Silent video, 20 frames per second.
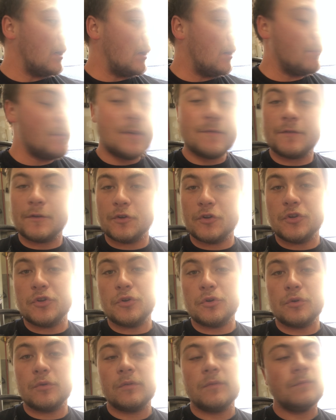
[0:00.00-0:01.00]
If you're
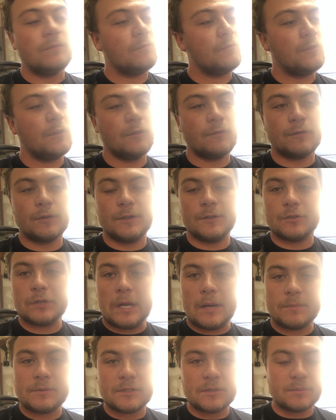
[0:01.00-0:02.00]
new, feel free to
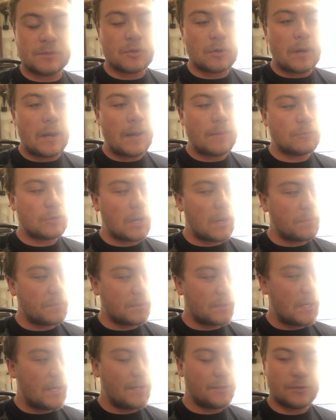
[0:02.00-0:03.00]
drop a subscribe, drop a
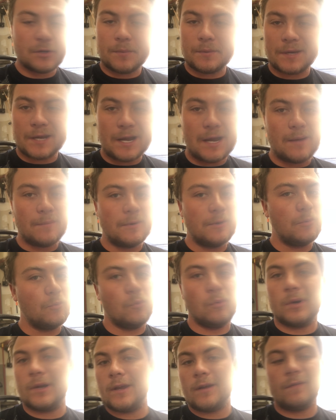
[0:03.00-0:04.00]
like, drop a comment,
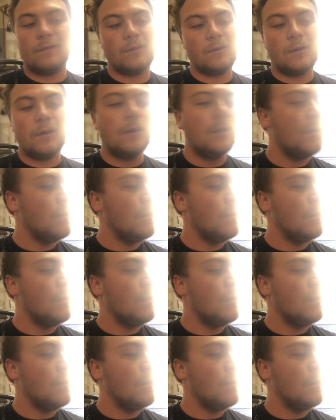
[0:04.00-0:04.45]
whatever.